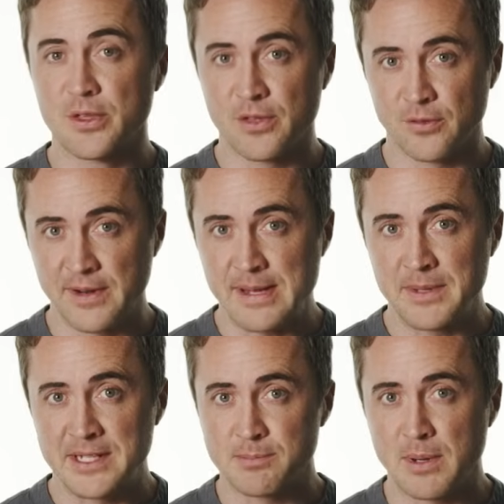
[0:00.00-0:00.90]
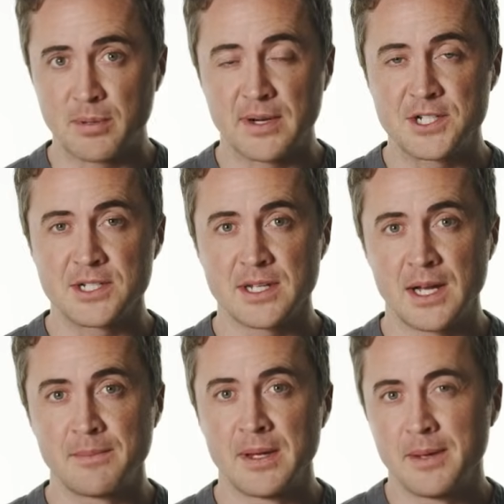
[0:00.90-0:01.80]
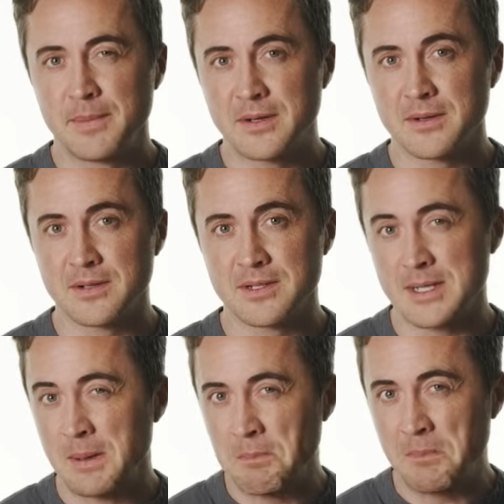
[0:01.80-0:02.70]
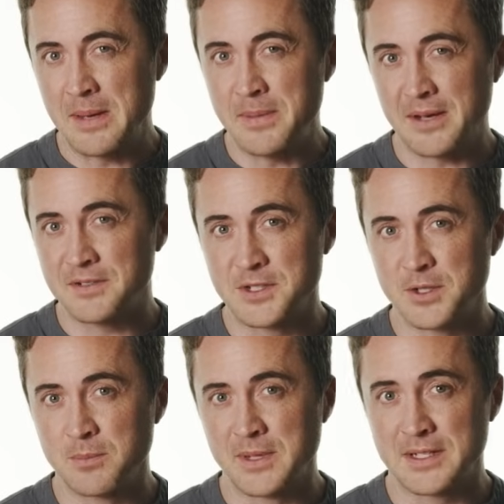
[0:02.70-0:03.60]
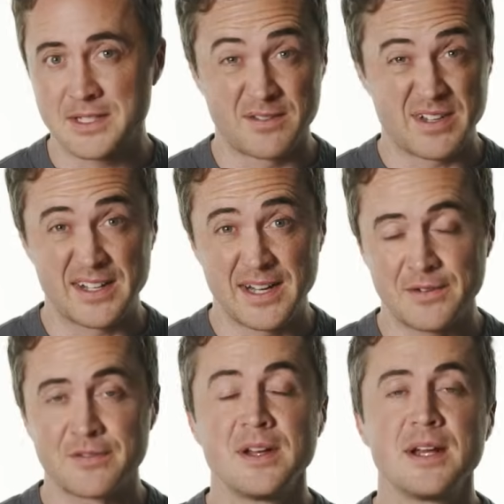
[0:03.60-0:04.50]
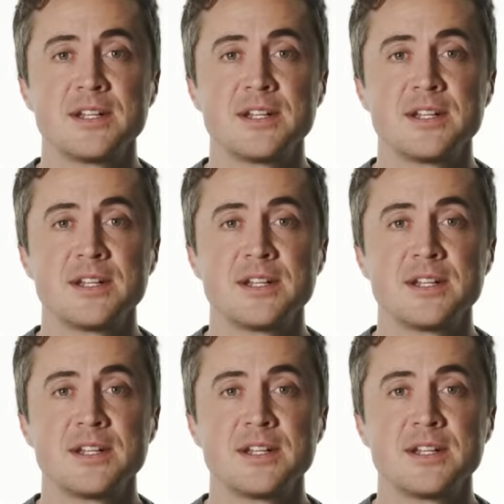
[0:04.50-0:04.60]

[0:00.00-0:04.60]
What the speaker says: 3 minutes preparation time because maybe after 2 minutes you've had enough,